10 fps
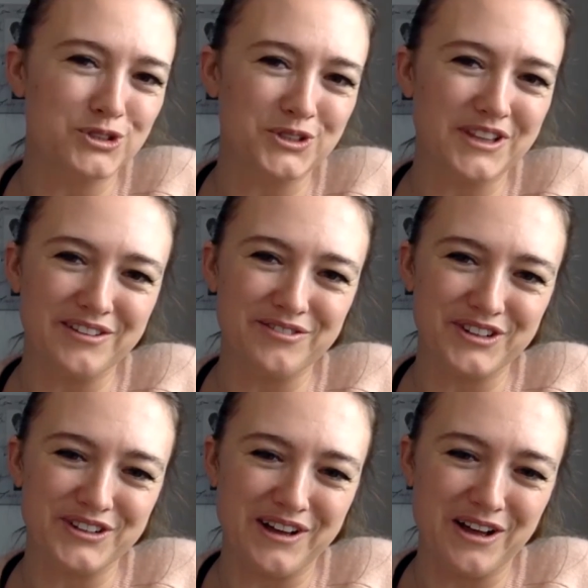do
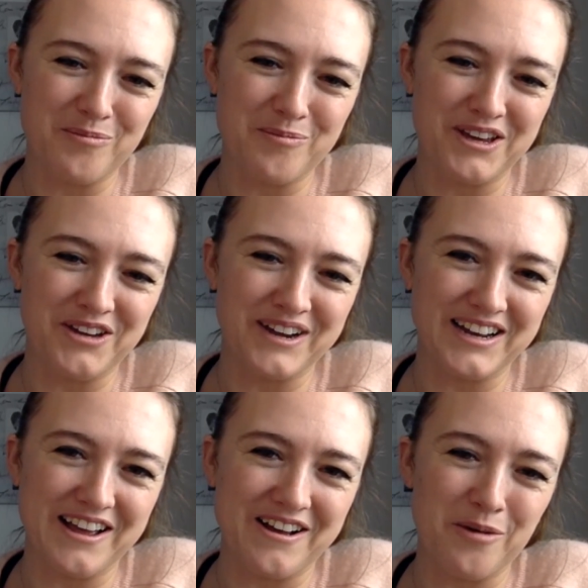that. I'll make it.
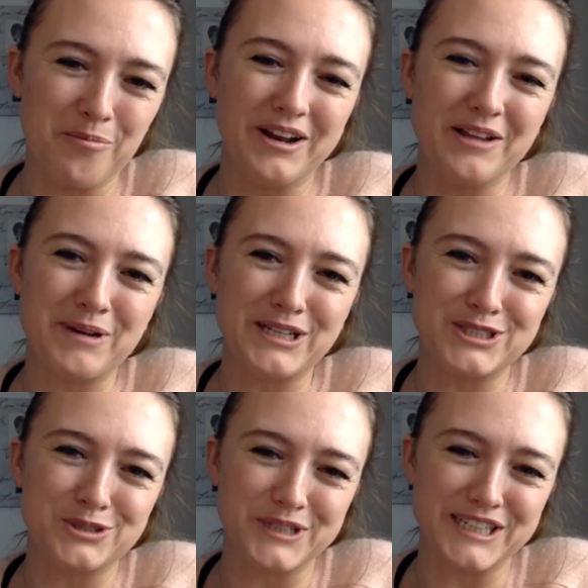I'll put it in my
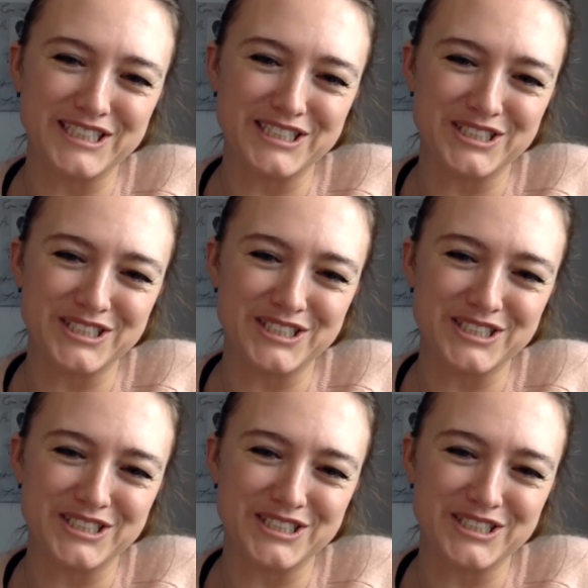stories